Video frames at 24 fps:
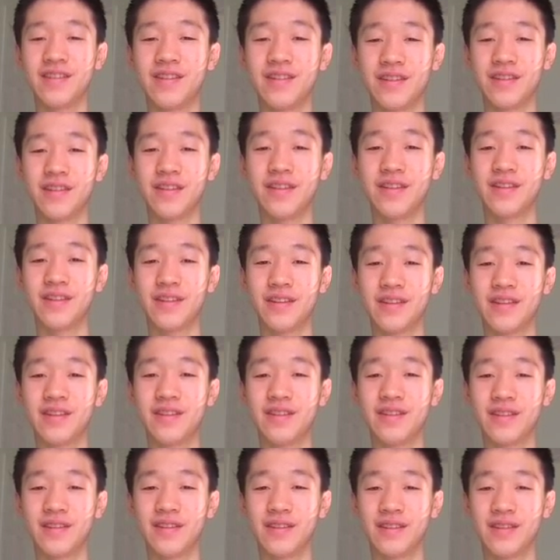
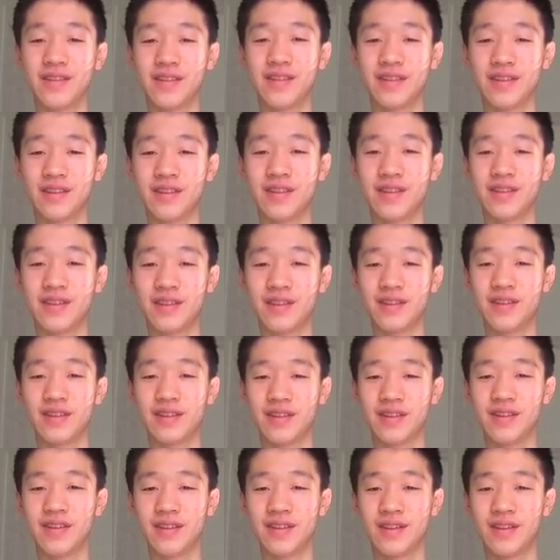
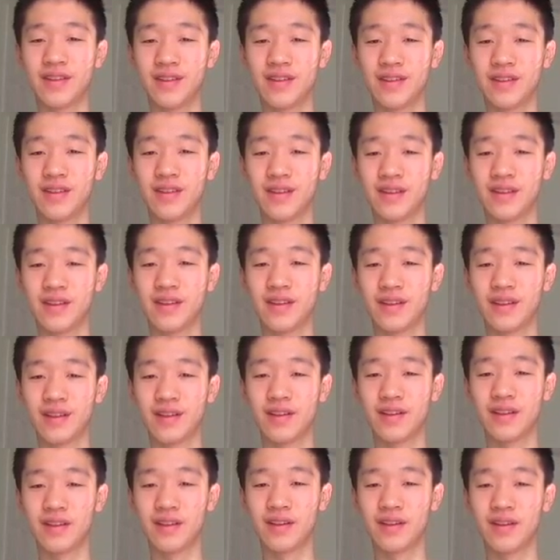
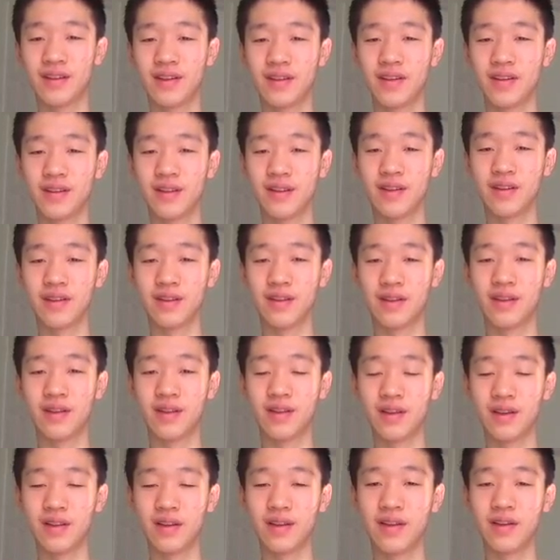
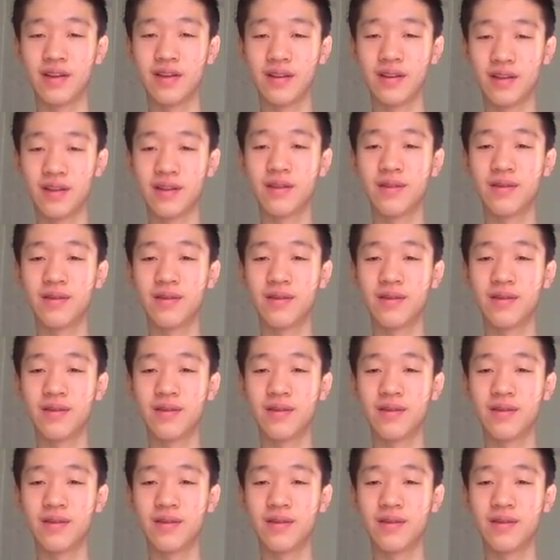(not speaking)